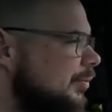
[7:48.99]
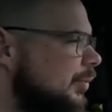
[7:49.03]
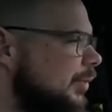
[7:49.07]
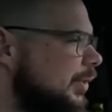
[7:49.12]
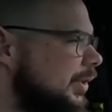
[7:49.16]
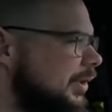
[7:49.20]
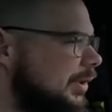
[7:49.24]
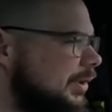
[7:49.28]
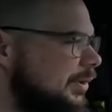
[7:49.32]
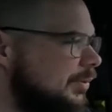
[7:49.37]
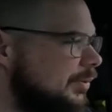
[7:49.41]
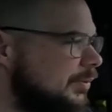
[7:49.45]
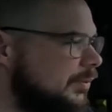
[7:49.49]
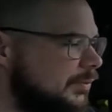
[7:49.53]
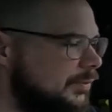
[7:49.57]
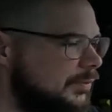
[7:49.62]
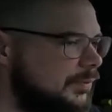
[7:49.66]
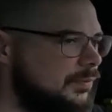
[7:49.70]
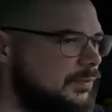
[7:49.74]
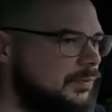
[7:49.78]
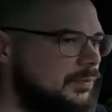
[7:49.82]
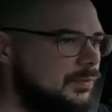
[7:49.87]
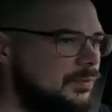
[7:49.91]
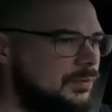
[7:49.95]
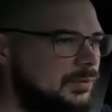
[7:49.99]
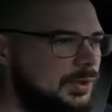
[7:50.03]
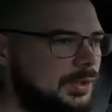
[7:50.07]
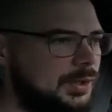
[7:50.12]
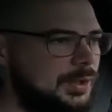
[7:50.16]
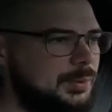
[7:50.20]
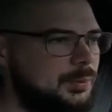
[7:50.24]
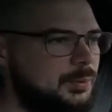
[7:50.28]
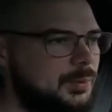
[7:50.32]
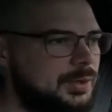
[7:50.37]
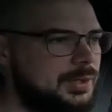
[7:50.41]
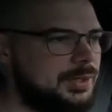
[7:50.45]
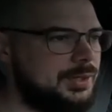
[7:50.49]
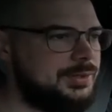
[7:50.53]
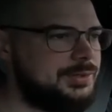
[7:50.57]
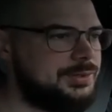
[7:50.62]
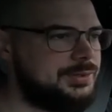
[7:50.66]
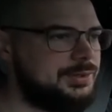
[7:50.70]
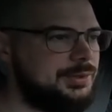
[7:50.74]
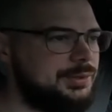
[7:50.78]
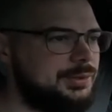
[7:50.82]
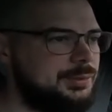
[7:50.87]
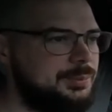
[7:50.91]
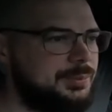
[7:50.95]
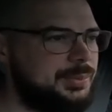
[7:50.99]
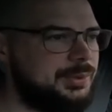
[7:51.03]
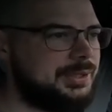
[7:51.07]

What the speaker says: we really wanted to.